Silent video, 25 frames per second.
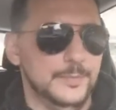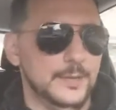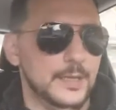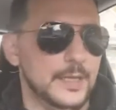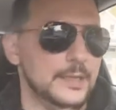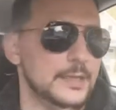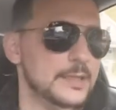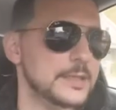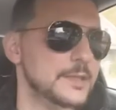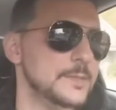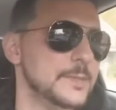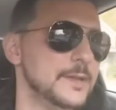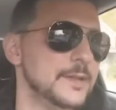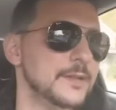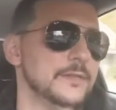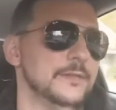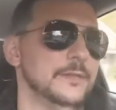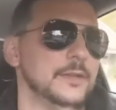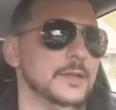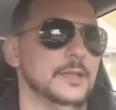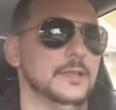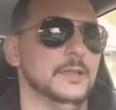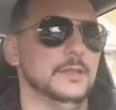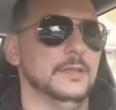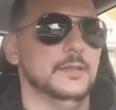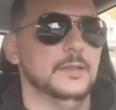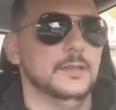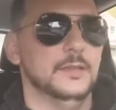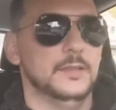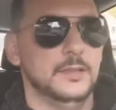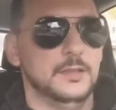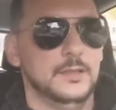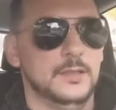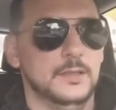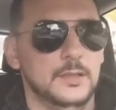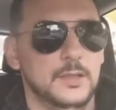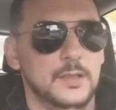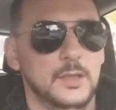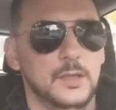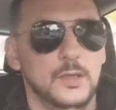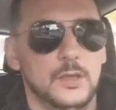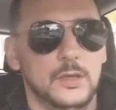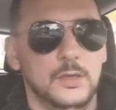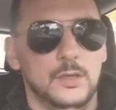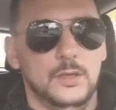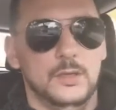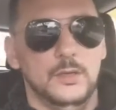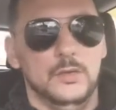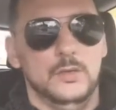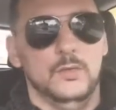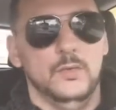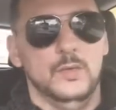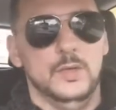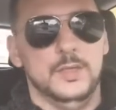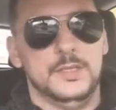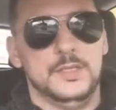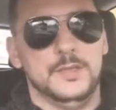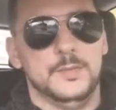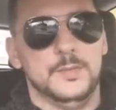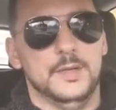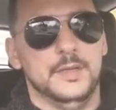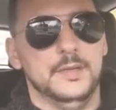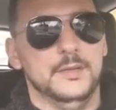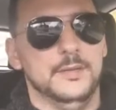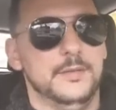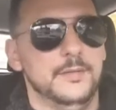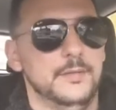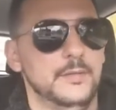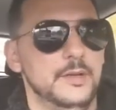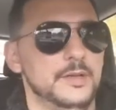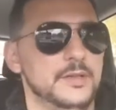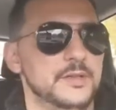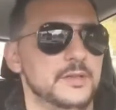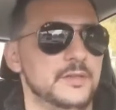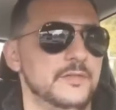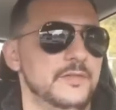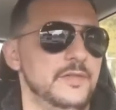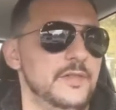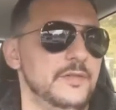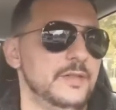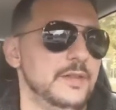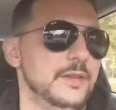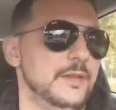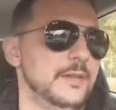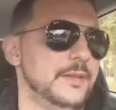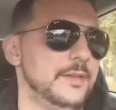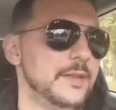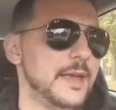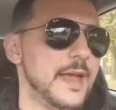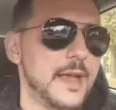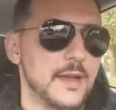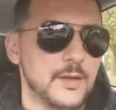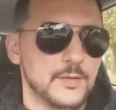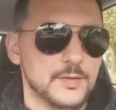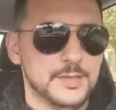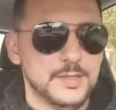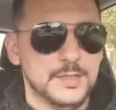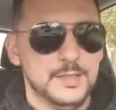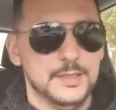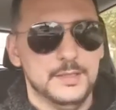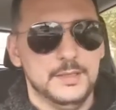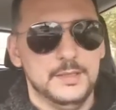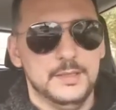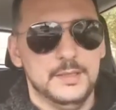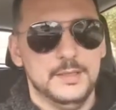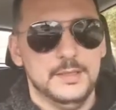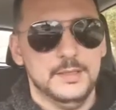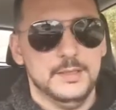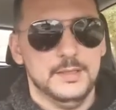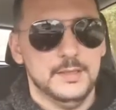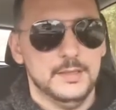And this motherfucker wants to bring in 350,000